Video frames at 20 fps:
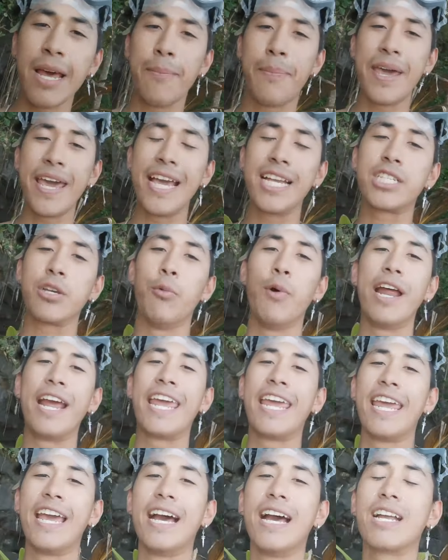Beach and we're
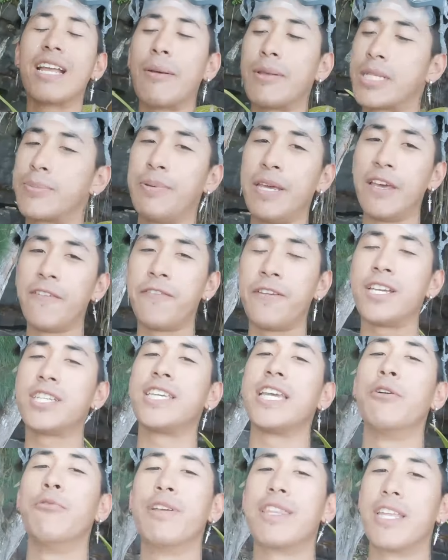here
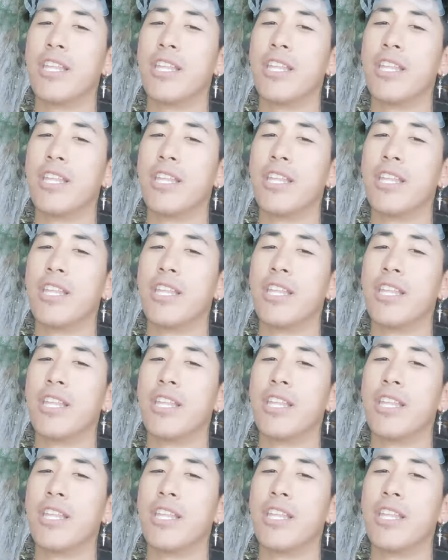spearfishing